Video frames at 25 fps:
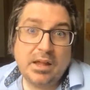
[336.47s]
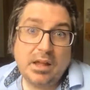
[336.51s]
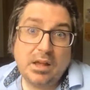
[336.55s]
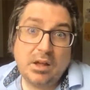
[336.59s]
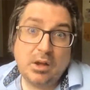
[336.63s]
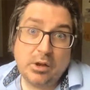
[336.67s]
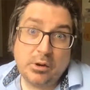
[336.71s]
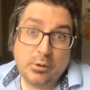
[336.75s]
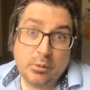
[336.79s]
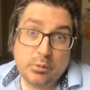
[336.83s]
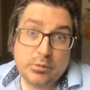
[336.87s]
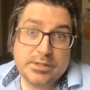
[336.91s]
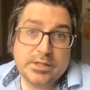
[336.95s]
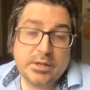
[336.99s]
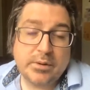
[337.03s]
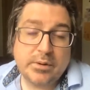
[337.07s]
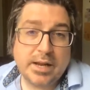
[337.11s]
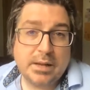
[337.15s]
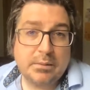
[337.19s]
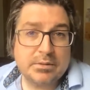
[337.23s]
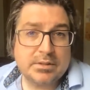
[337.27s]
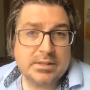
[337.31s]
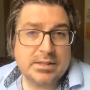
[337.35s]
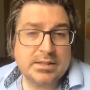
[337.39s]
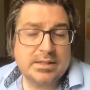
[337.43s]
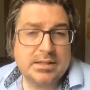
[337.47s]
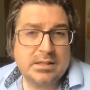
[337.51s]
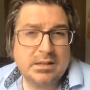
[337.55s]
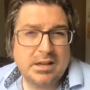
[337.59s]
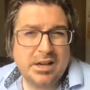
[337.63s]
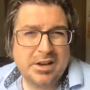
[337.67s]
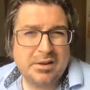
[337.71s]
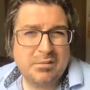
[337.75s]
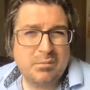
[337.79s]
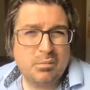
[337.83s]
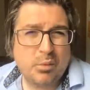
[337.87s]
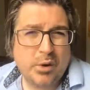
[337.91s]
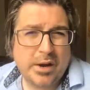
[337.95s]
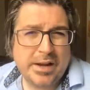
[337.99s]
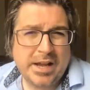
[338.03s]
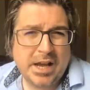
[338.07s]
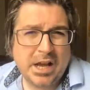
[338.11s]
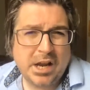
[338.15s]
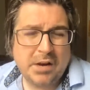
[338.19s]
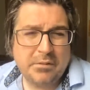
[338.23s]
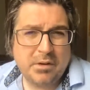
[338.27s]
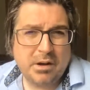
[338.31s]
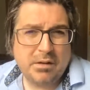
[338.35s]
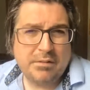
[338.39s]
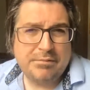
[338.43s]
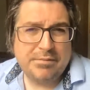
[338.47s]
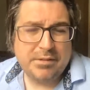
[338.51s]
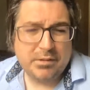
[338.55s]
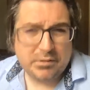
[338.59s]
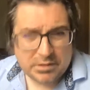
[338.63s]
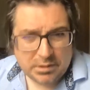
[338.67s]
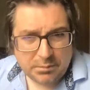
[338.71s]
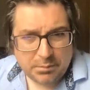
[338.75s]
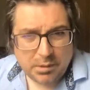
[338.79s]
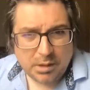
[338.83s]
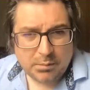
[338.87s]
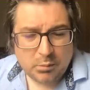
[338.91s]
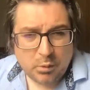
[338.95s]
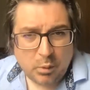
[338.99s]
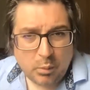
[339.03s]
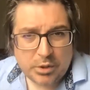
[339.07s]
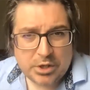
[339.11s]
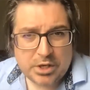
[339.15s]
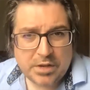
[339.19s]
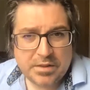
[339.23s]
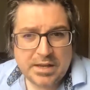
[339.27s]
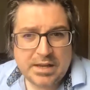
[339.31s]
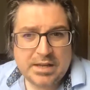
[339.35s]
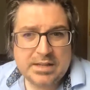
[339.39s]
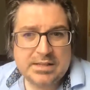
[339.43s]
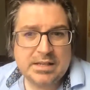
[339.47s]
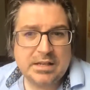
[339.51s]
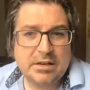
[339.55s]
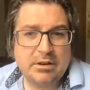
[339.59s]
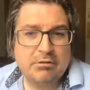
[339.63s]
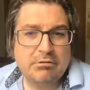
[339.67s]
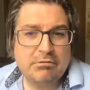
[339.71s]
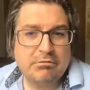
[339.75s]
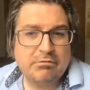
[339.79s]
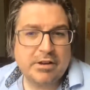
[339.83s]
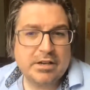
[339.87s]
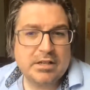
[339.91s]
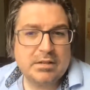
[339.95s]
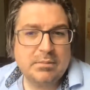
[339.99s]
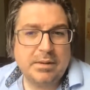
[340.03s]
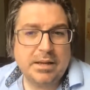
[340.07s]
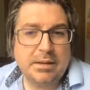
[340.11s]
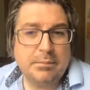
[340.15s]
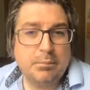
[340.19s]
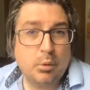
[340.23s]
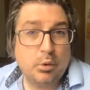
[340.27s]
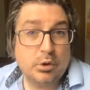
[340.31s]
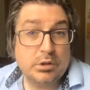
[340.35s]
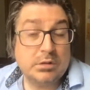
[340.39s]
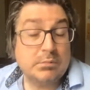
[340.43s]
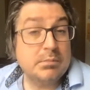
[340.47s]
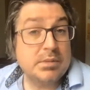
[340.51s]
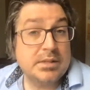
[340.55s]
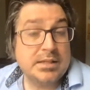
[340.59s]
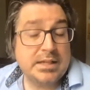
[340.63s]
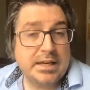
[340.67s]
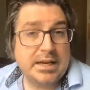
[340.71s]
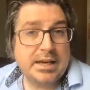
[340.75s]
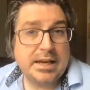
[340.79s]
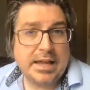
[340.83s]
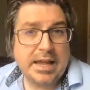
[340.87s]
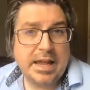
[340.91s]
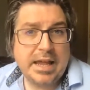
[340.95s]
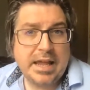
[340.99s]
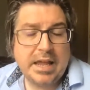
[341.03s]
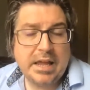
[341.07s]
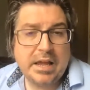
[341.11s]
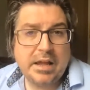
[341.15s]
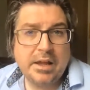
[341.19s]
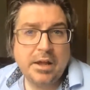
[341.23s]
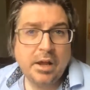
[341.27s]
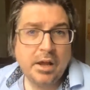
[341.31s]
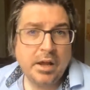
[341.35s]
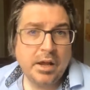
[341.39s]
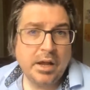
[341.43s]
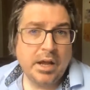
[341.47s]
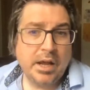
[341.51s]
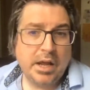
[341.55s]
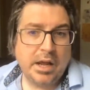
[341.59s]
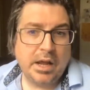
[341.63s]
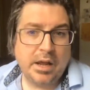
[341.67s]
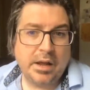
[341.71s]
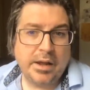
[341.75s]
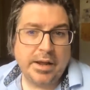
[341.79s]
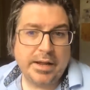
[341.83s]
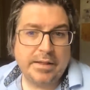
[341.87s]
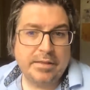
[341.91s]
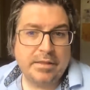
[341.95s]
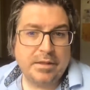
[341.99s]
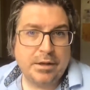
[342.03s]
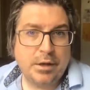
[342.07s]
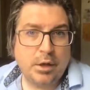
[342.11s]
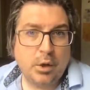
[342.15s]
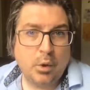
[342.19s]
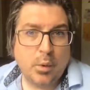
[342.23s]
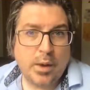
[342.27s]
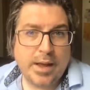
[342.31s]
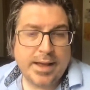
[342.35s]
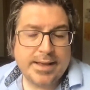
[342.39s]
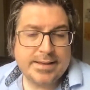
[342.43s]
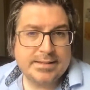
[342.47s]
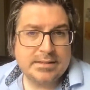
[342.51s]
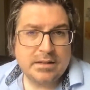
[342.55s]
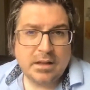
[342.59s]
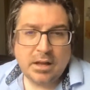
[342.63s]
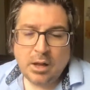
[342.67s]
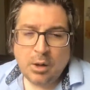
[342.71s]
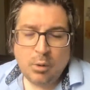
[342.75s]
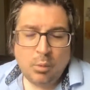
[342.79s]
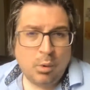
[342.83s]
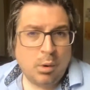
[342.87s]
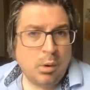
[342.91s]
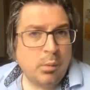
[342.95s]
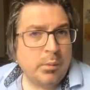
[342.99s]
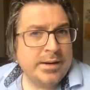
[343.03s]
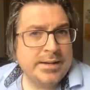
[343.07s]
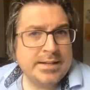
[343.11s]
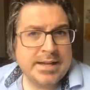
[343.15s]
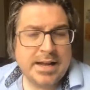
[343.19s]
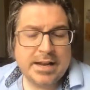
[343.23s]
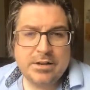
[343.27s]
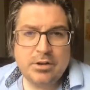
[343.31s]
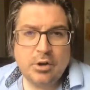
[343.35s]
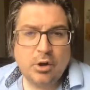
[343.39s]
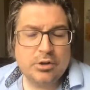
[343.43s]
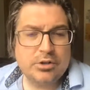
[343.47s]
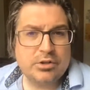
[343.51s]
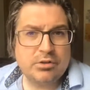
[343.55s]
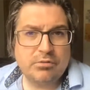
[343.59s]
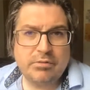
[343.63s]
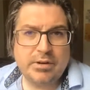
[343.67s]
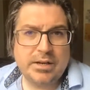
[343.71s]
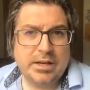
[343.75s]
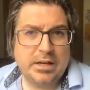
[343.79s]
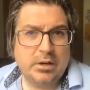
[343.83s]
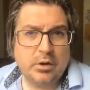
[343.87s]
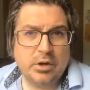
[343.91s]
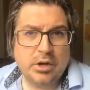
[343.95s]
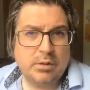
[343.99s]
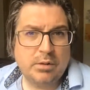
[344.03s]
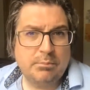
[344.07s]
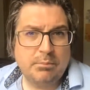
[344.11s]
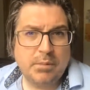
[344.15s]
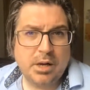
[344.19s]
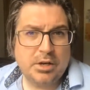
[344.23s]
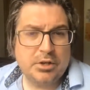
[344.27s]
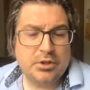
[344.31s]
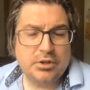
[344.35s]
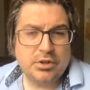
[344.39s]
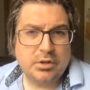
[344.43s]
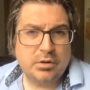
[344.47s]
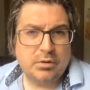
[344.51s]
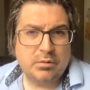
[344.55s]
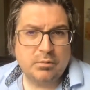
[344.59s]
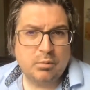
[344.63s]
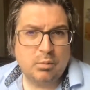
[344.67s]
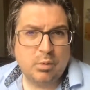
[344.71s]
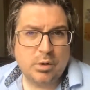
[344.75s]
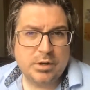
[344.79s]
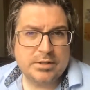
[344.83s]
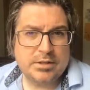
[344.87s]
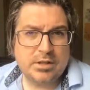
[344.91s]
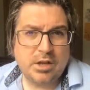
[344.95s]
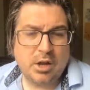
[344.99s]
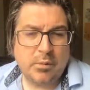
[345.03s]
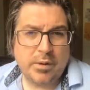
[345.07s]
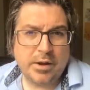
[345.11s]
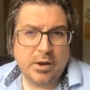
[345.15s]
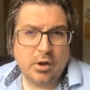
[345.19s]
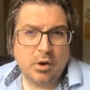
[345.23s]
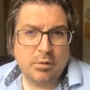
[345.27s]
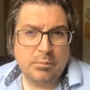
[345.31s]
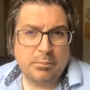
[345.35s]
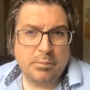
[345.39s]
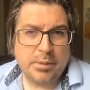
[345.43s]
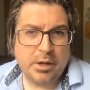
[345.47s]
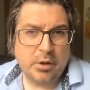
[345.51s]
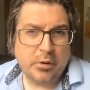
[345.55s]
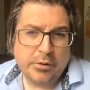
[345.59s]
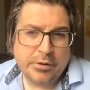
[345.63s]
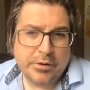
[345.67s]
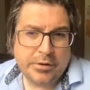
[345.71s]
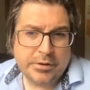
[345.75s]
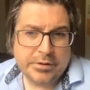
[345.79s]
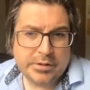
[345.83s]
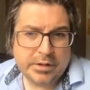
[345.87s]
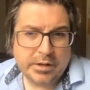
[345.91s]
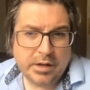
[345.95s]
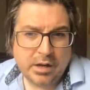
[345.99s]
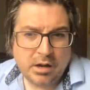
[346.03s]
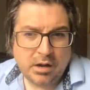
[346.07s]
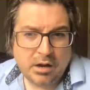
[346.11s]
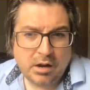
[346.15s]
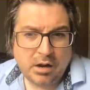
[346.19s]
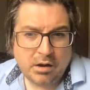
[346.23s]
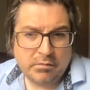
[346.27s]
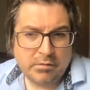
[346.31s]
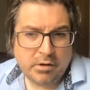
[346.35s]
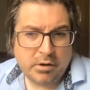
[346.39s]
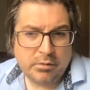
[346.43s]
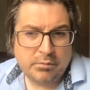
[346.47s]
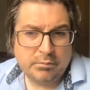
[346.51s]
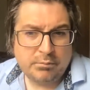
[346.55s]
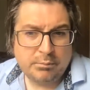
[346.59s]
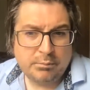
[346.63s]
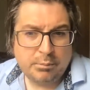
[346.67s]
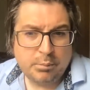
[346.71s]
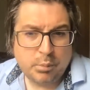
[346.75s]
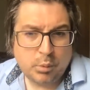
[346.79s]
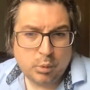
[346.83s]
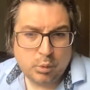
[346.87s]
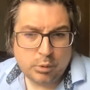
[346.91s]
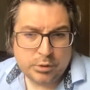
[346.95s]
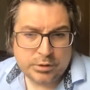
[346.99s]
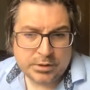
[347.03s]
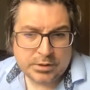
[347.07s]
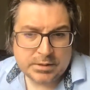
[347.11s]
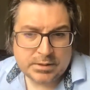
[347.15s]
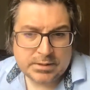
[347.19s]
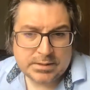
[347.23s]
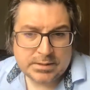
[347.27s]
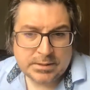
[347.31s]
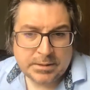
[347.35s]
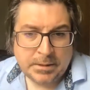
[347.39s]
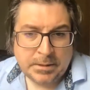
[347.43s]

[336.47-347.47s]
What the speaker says: It also enables us to kind of break out of our filter bubble, which I think is incredibly important, particularly here in the US, where we tend not to really look at much of what's going on beyond our own borders.